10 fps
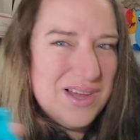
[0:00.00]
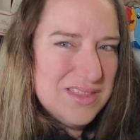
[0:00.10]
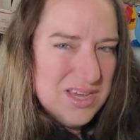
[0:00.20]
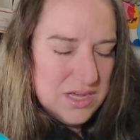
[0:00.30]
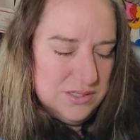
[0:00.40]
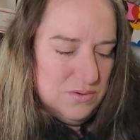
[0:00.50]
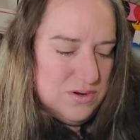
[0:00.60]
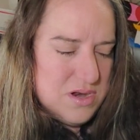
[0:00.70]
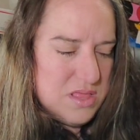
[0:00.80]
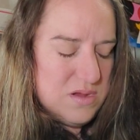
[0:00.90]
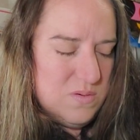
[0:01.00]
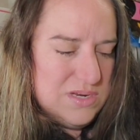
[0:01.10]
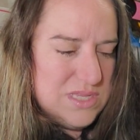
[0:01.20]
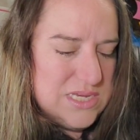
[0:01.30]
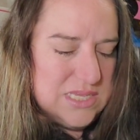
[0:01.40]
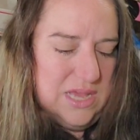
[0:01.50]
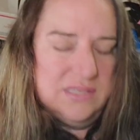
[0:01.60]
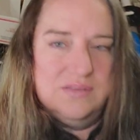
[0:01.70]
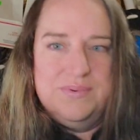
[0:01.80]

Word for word: I think I sold another one of these last